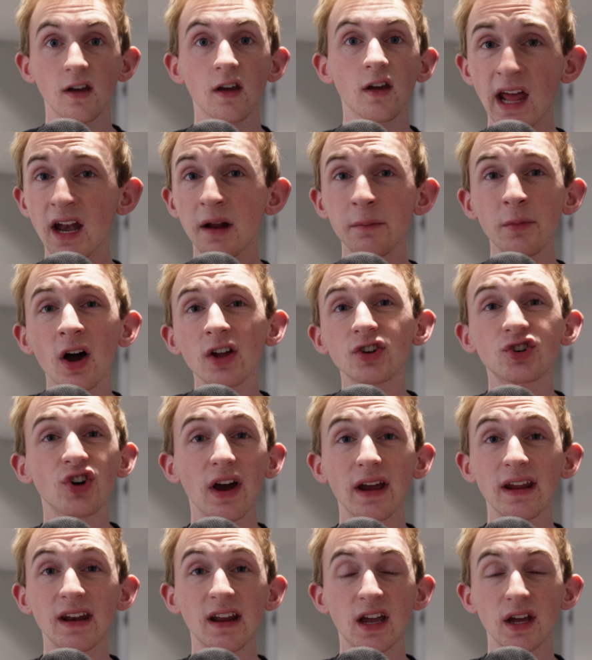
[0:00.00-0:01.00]
And I'm not
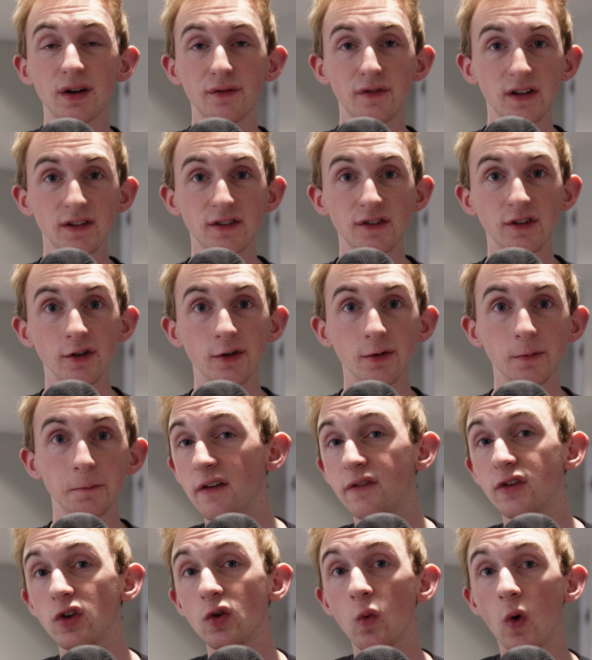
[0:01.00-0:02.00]
trying to convince you.
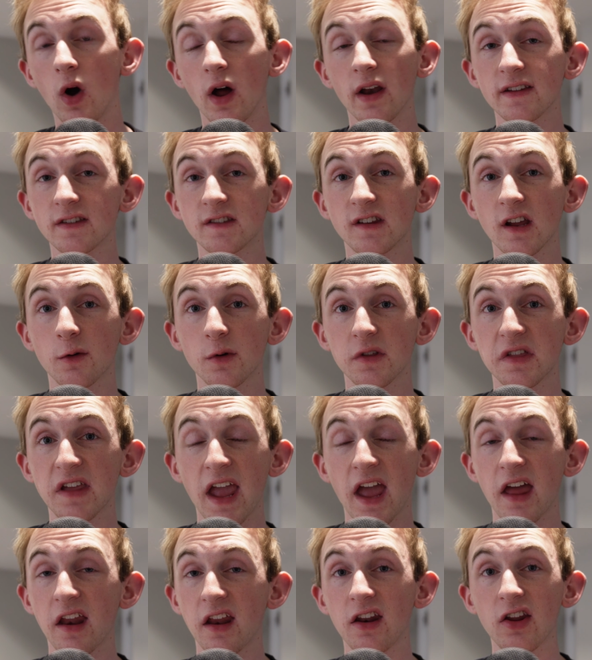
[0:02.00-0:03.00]
If you want to stick with
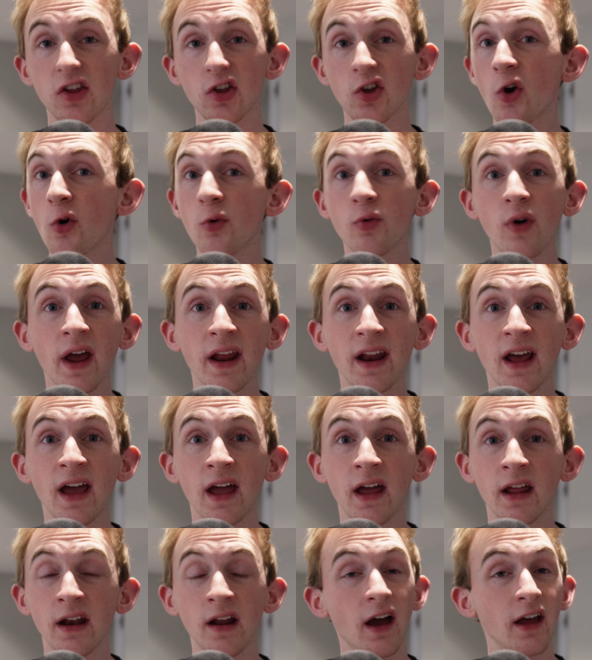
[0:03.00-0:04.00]
Canon, go right ahead.